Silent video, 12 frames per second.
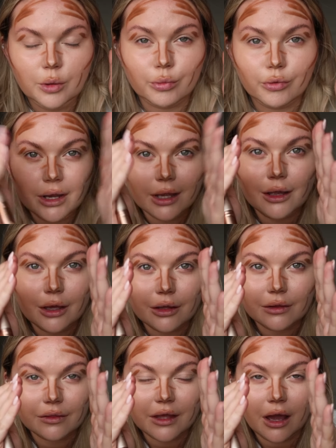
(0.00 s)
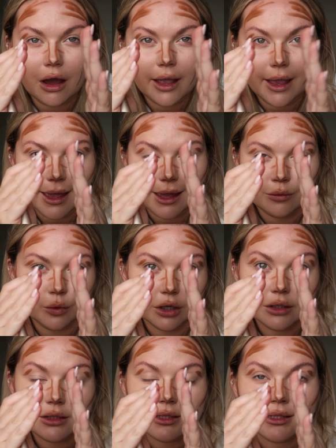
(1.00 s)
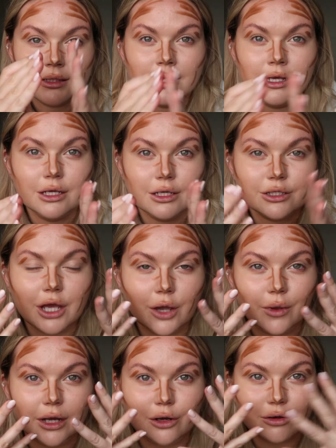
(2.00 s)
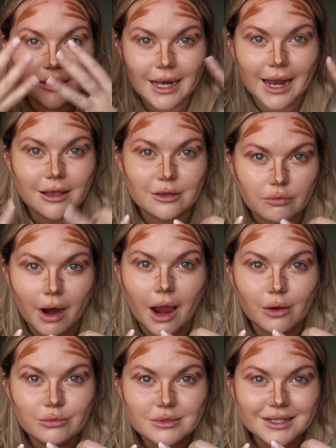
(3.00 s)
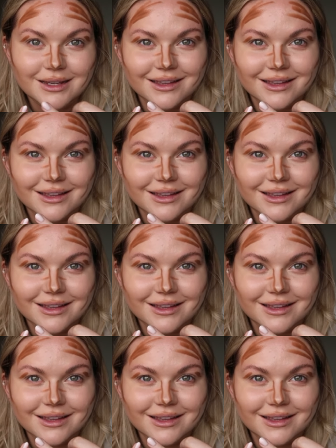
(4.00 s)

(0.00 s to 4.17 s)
bring the eye inwards so it looks less round